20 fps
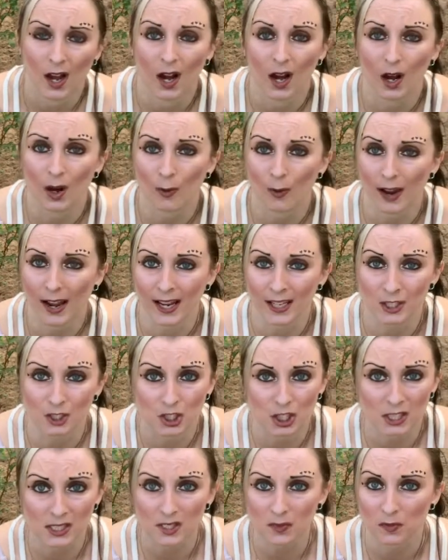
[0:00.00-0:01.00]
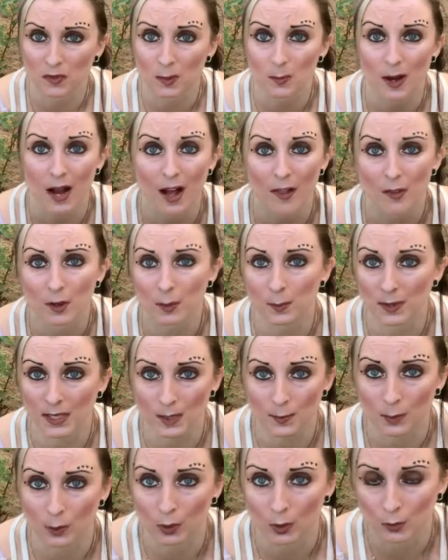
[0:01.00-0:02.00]
all right, just from other
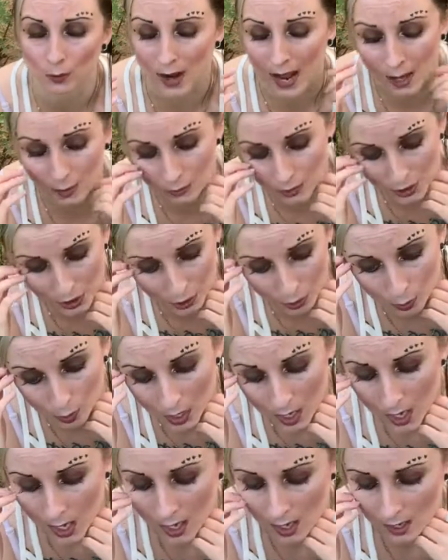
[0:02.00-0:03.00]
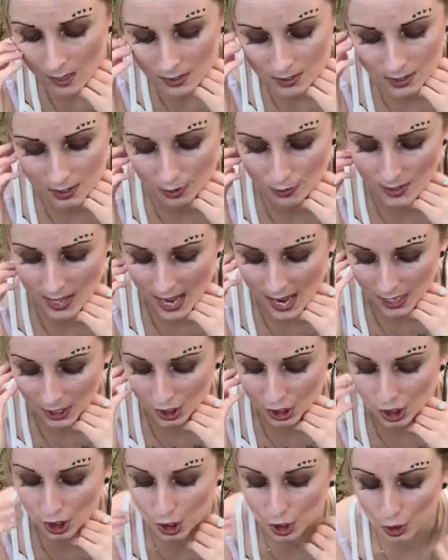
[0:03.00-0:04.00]
people around you, so that
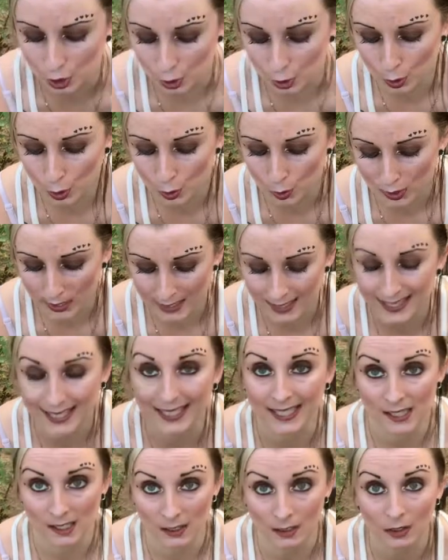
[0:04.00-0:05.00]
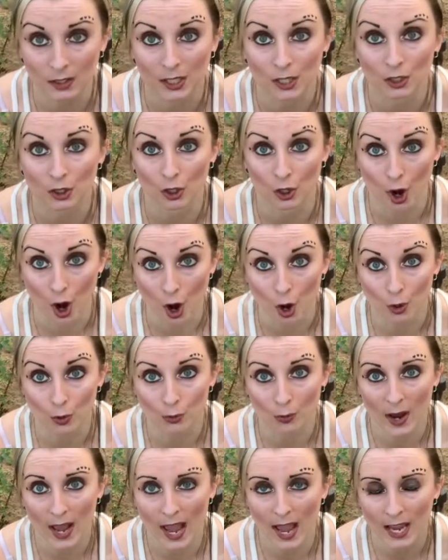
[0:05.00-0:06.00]
you can heal in your
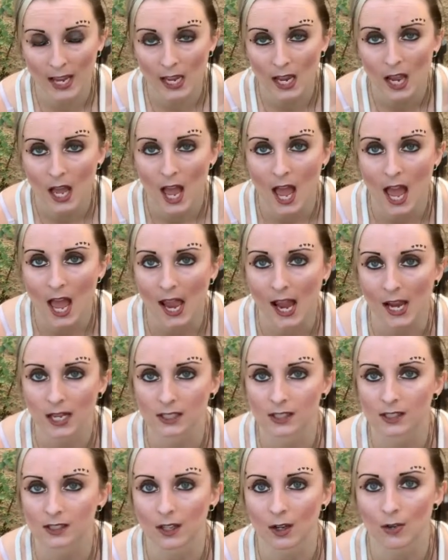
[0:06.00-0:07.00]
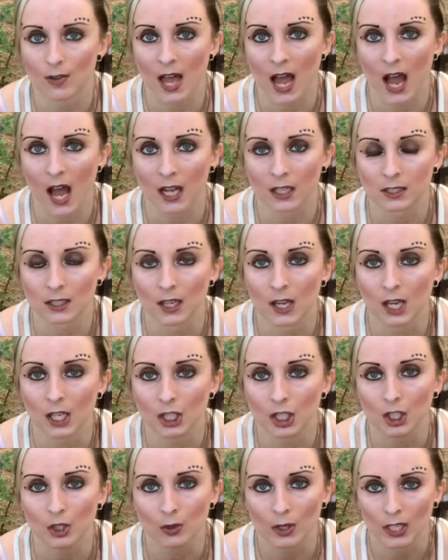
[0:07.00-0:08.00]
own way, and so that
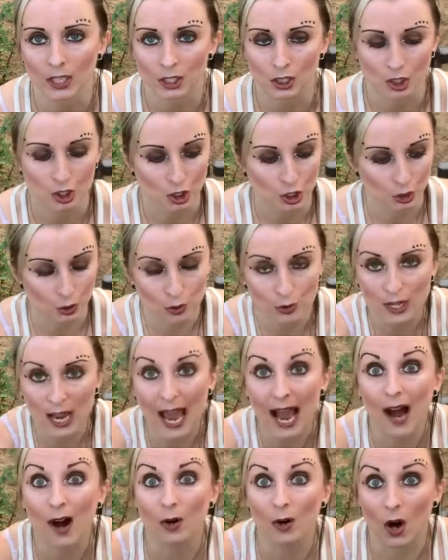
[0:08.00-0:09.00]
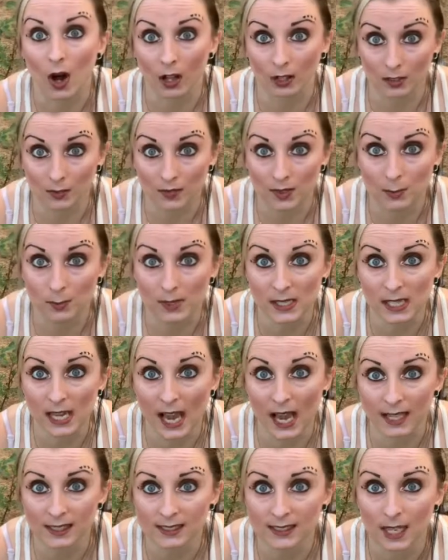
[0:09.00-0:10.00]
you can tune out all of the
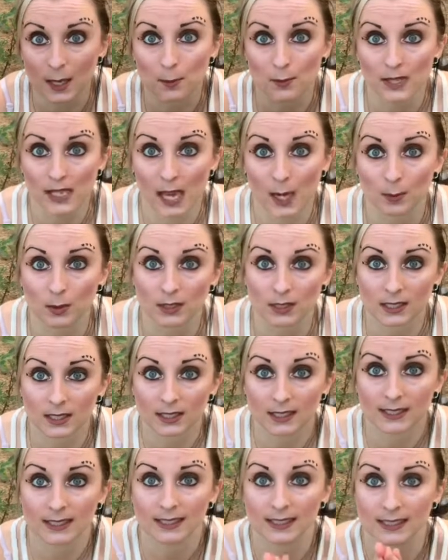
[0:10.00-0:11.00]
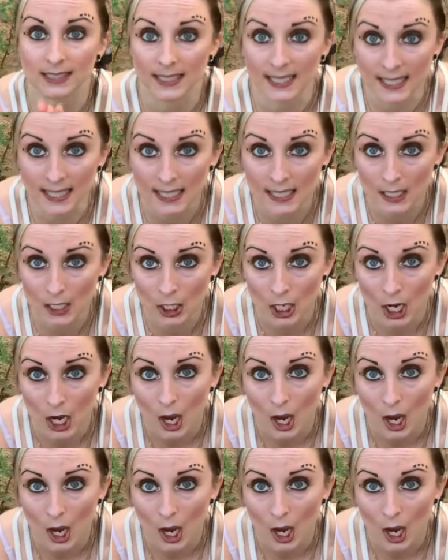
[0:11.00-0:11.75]
BS and be able to see